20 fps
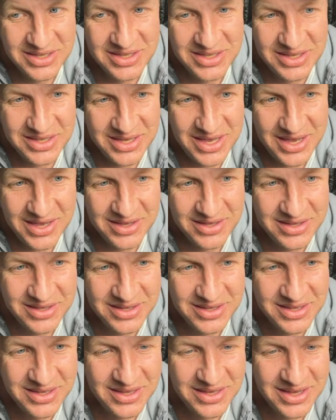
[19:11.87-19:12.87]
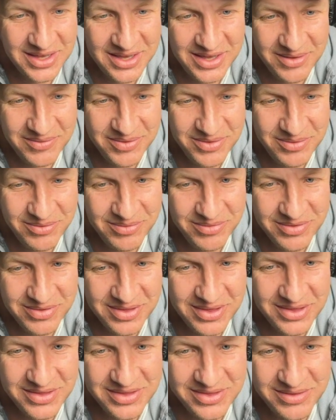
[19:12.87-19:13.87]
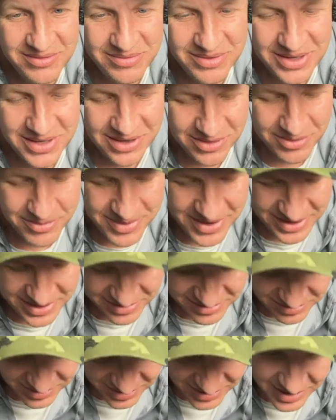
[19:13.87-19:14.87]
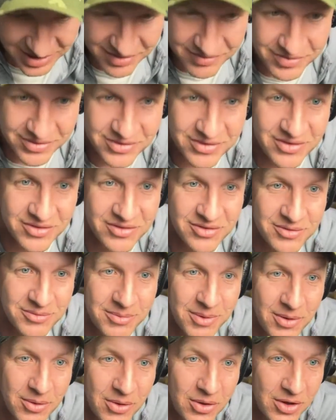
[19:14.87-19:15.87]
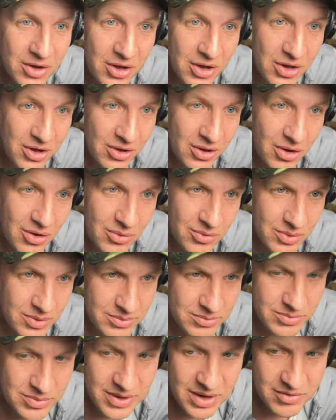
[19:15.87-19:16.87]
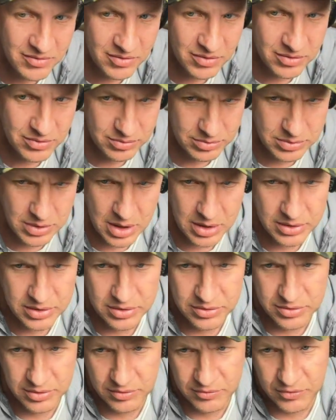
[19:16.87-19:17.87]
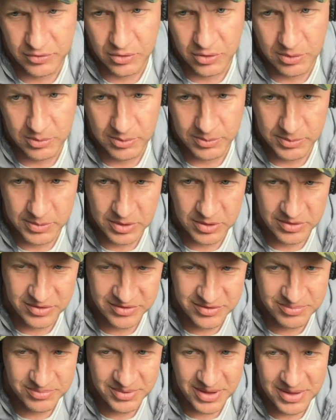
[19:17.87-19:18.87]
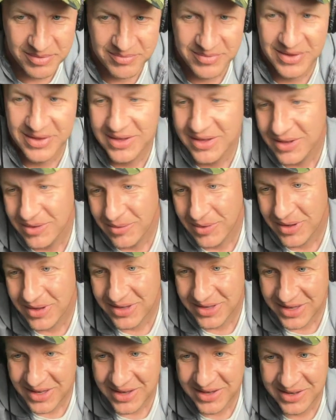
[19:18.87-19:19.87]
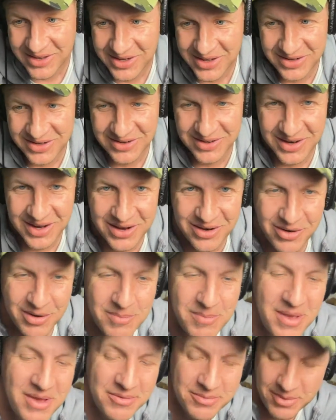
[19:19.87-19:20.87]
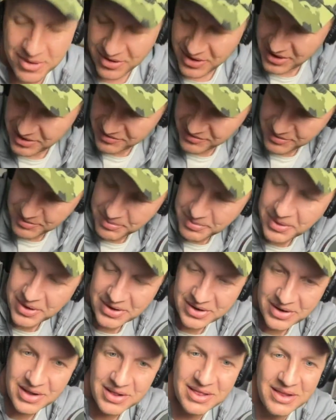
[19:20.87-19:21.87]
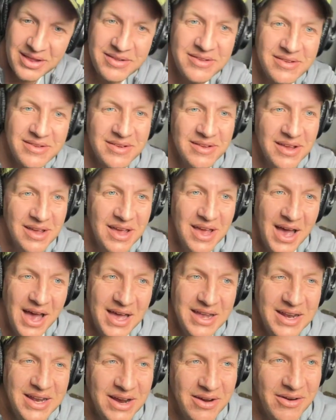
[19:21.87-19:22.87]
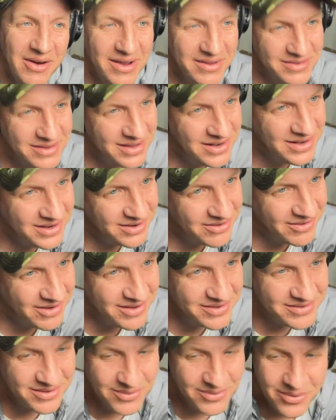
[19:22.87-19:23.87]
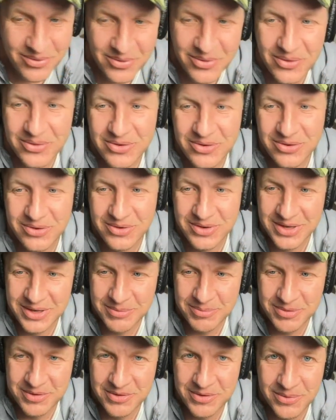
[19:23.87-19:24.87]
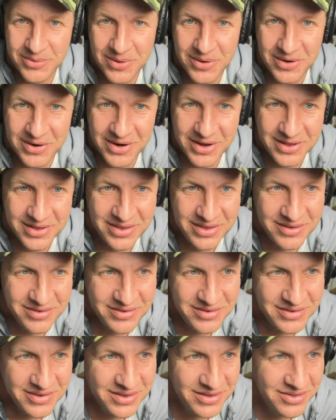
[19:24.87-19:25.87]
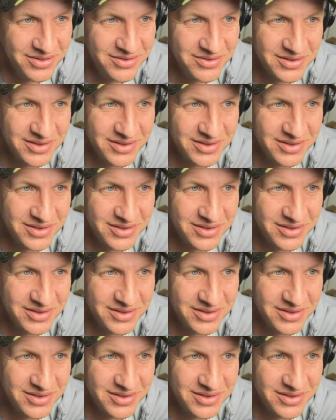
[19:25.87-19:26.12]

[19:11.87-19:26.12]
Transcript: Yeah, I mean, we could go back into our conversations about, we haven't gotten anything so far from Burns. Blah. Well, yeah, you did. You got great baseball out of it. But I digress. I won't go too deep and too hard on this until